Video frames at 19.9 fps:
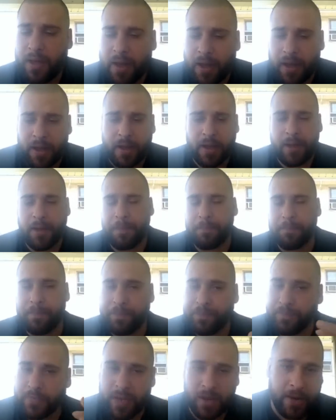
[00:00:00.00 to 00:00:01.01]

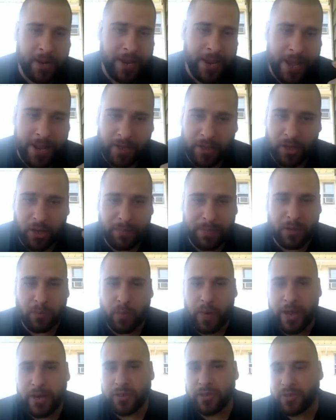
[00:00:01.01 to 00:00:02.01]
I had a little bit of
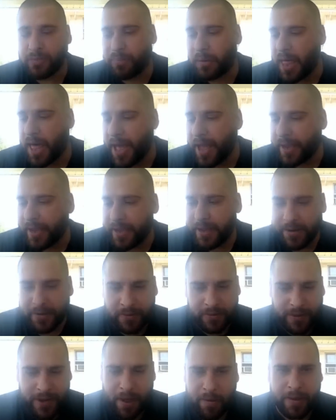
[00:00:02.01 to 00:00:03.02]
writer's block,
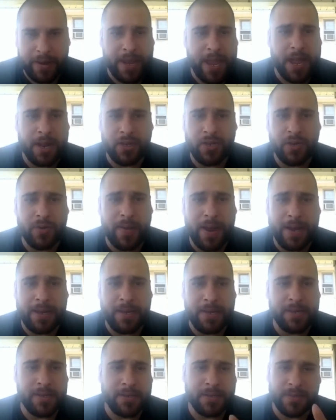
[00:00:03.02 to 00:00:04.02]
and now I got two
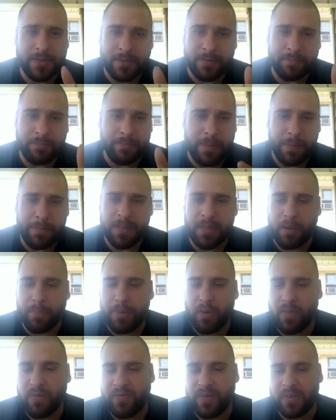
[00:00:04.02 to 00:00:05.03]
ideas, and maybe they'll
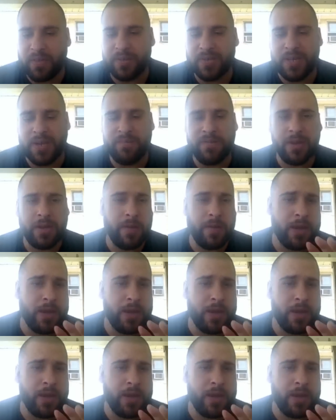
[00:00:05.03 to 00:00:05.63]
both fit in the same video.